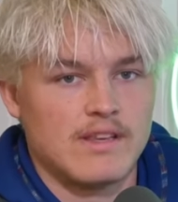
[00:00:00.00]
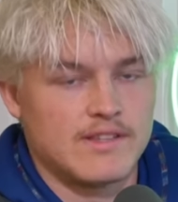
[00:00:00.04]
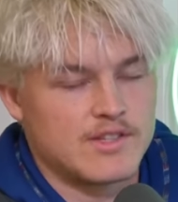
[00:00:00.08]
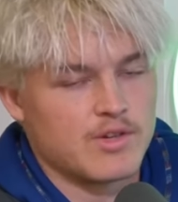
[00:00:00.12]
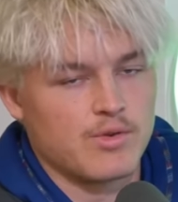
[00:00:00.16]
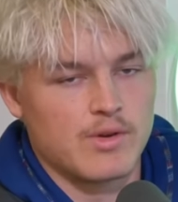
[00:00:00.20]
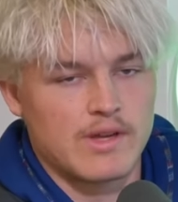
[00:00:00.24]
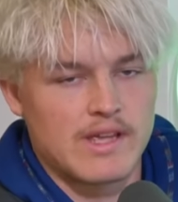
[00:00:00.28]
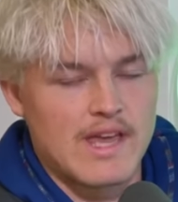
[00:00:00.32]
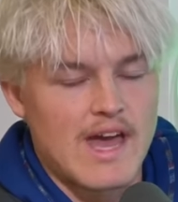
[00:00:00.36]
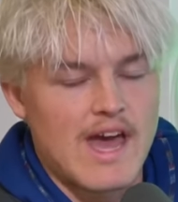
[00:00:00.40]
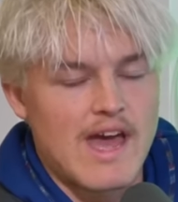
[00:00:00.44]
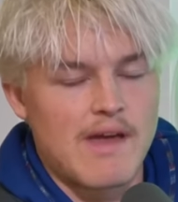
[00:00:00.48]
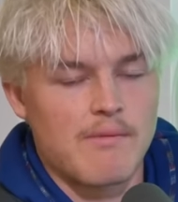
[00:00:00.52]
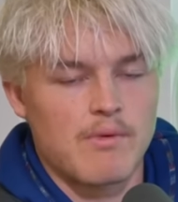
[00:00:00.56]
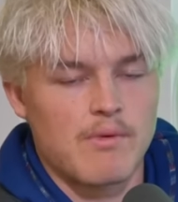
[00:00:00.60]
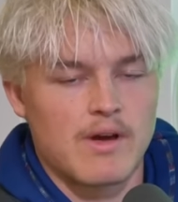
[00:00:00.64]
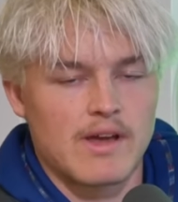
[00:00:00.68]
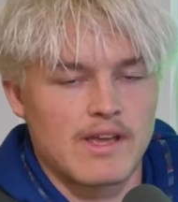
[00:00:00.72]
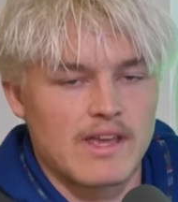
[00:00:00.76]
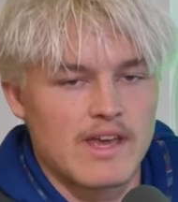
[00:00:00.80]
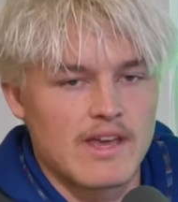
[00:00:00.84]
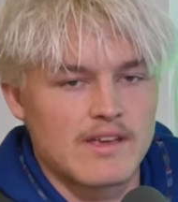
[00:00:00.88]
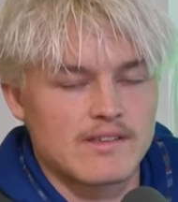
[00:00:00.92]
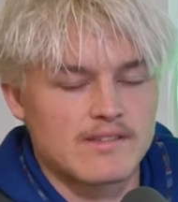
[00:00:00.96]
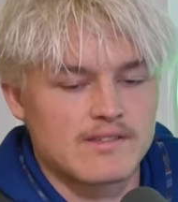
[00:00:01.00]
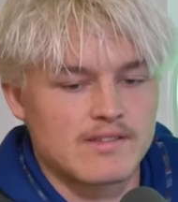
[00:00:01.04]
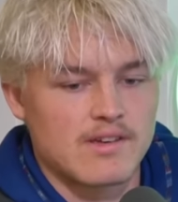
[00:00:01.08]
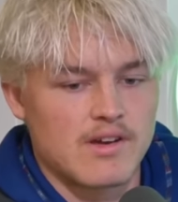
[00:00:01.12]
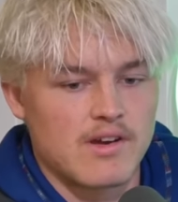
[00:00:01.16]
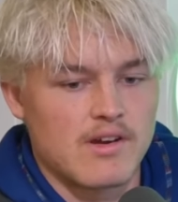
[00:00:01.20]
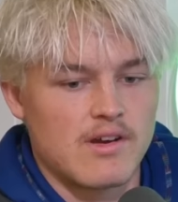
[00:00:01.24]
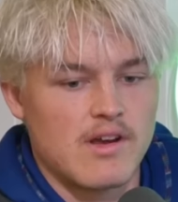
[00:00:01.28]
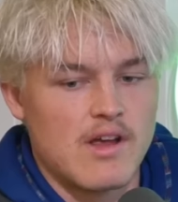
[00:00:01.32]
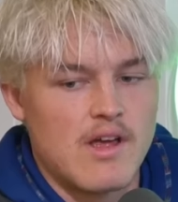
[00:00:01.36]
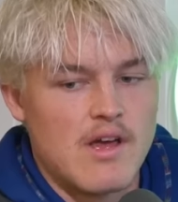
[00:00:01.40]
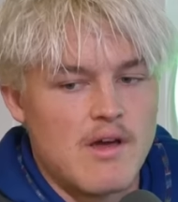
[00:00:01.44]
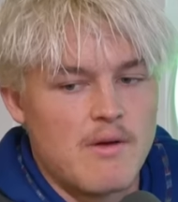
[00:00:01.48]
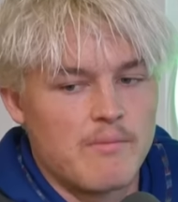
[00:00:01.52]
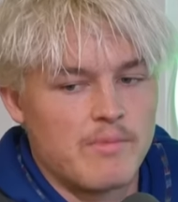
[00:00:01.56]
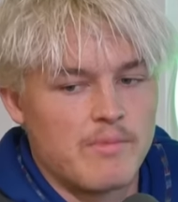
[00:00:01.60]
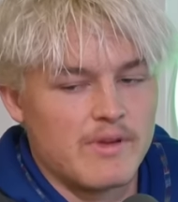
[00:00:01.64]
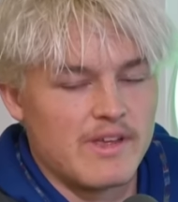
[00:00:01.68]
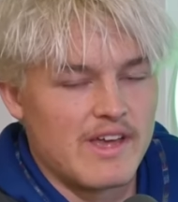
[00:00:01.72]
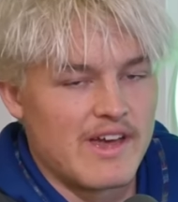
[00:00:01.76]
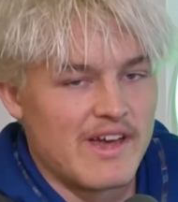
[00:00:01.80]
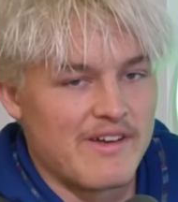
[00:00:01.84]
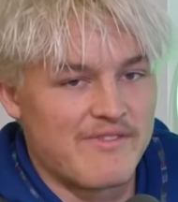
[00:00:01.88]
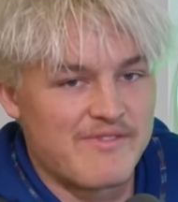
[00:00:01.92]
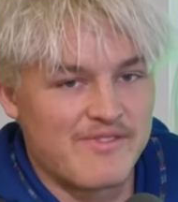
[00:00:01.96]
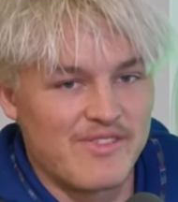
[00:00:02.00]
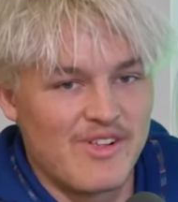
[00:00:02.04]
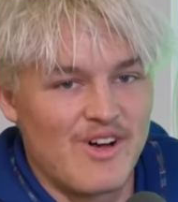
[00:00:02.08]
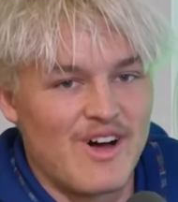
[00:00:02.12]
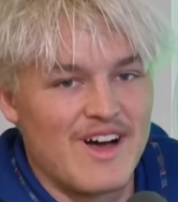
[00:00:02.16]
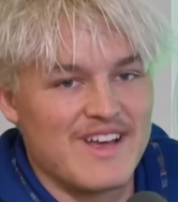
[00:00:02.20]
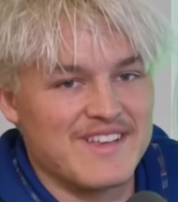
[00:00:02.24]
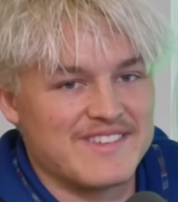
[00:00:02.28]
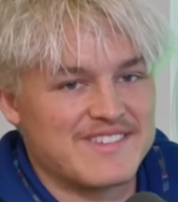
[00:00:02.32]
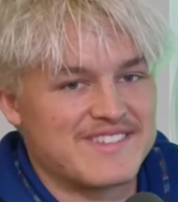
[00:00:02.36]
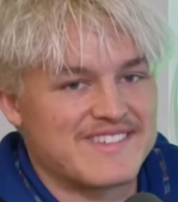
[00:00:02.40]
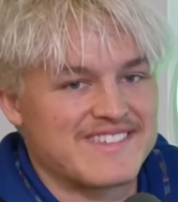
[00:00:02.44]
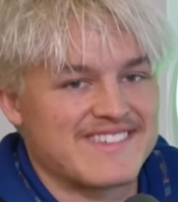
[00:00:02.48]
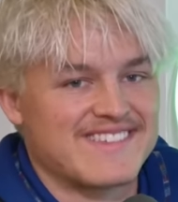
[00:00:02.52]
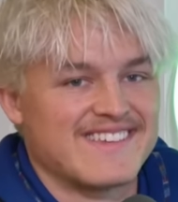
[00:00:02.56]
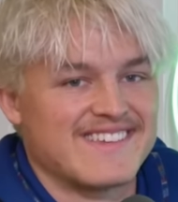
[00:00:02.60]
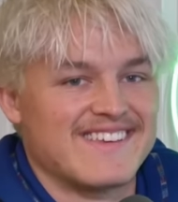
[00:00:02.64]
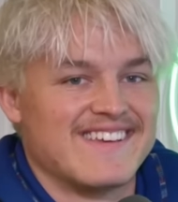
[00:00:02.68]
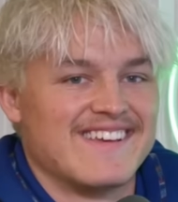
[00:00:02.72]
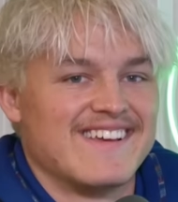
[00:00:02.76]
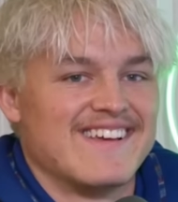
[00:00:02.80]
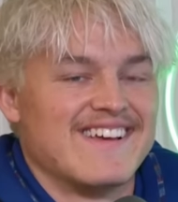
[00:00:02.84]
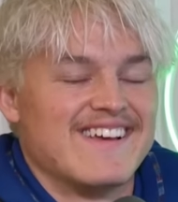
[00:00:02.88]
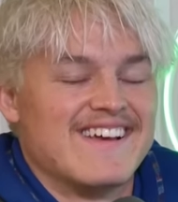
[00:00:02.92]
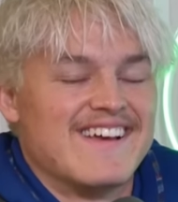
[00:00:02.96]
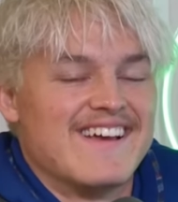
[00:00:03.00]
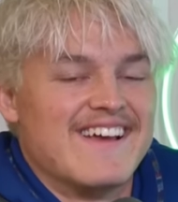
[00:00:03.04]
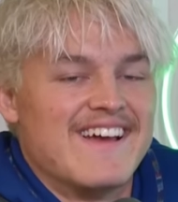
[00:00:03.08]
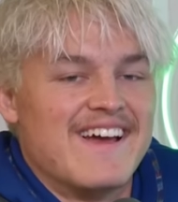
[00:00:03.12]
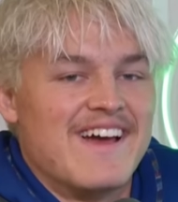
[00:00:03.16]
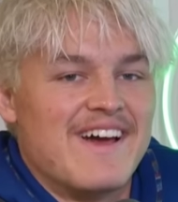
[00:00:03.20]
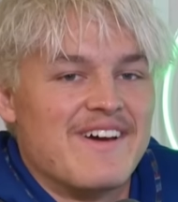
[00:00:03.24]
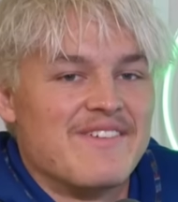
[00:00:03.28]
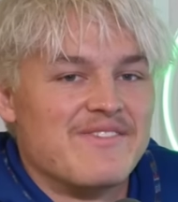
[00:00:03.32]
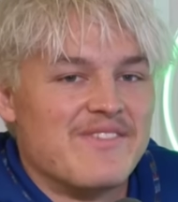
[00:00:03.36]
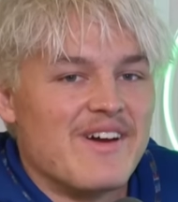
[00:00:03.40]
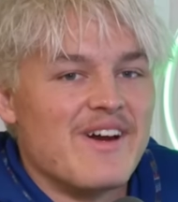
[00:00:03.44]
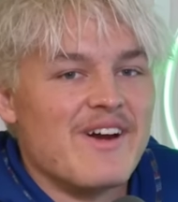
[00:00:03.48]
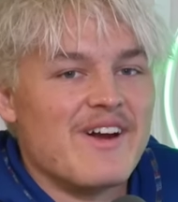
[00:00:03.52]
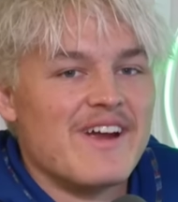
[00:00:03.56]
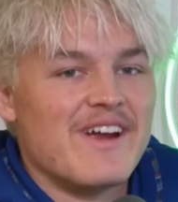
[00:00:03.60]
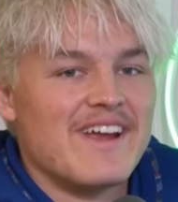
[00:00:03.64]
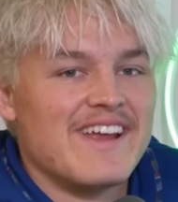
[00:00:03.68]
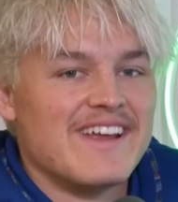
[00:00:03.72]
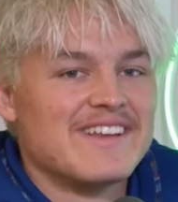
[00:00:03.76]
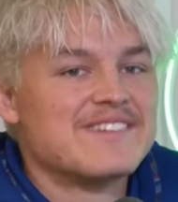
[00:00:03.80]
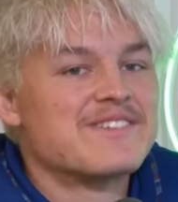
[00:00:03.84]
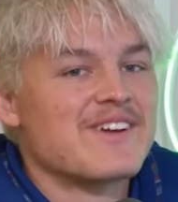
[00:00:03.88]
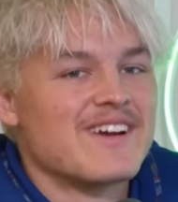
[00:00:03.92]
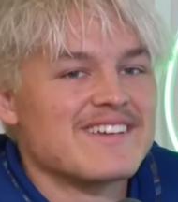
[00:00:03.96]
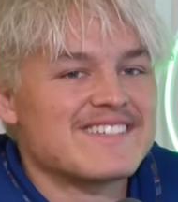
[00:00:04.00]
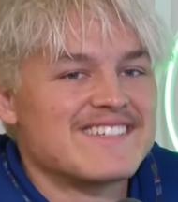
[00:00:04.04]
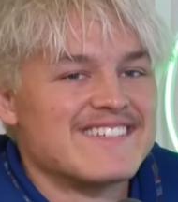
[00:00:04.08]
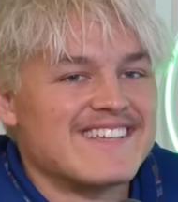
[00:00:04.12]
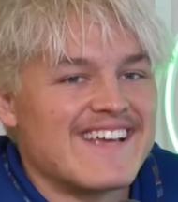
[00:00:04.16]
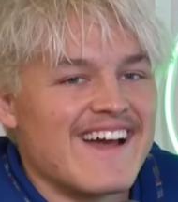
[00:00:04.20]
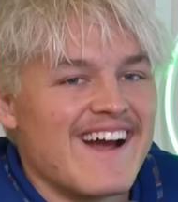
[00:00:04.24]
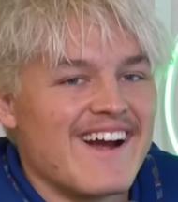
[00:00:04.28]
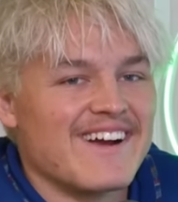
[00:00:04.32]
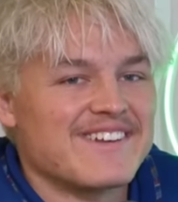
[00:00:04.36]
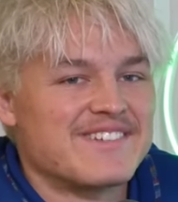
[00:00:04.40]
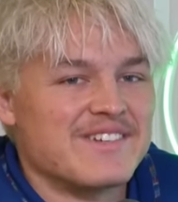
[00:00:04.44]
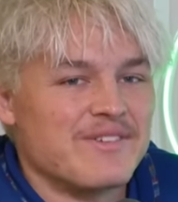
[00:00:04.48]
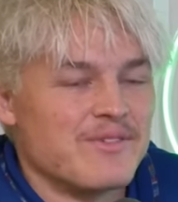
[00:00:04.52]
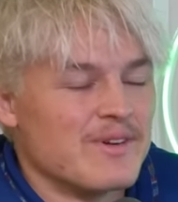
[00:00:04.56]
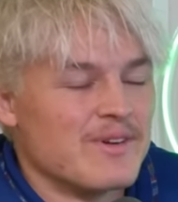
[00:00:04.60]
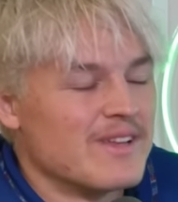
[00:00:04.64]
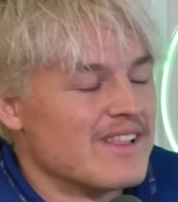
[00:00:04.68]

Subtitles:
into a game, I guess. So, but yeah, Fly's a very interesting character.